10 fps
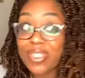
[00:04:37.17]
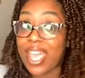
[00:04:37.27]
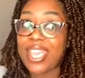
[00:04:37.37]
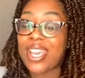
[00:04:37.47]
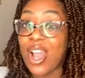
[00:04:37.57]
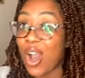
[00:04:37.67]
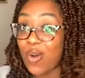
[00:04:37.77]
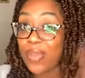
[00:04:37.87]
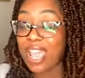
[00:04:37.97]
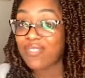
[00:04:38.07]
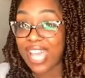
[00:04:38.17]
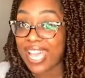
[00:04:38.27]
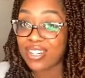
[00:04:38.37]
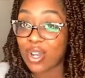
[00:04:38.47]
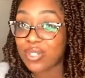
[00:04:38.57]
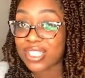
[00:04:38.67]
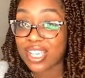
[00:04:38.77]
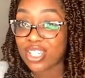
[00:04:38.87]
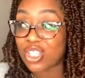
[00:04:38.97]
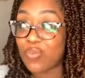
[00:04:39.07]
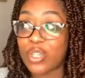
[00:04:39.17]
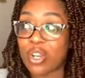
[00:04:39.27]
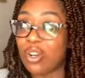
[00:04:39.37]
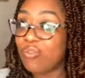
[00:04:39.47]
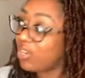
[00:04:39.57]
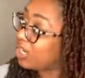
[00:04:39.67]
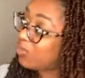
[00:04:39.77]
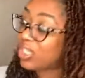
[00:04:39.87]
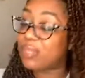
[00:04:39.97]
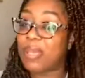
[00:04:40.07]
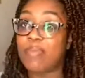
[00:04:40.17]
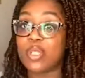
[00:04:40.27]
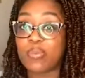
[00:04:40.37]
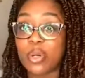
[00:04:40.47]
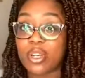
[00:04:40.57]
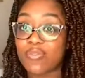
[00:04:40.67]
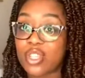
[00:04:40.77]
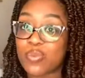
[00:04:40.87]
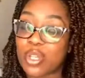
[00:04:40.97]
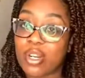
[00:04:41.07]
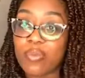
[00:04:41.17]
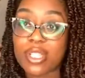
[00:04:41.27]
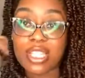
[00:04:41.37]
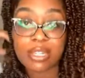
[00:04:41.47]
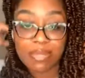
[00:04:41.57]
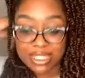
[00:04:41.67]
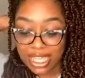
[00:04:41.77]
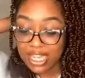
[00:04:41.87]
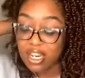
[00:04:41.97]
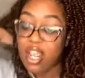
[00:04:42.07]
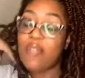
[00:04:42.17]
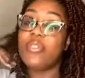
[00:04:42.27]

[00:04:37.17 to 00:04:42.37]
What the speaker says: Like, oh, we haven't had no discussion. We don't know really what's people's point of views. We don't know what's going to be said.